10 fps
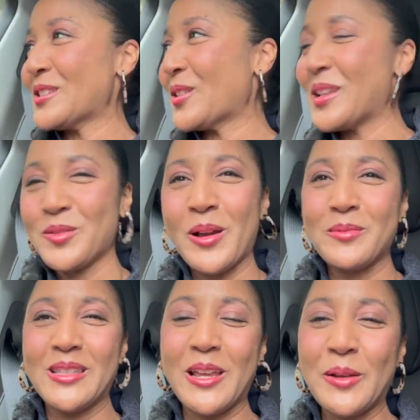So that's why
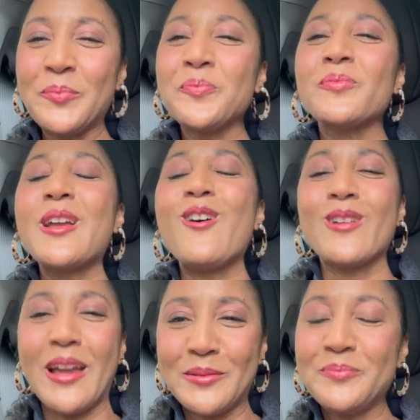I'm saying it.
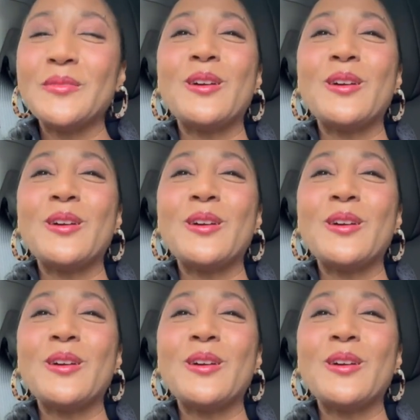Okay.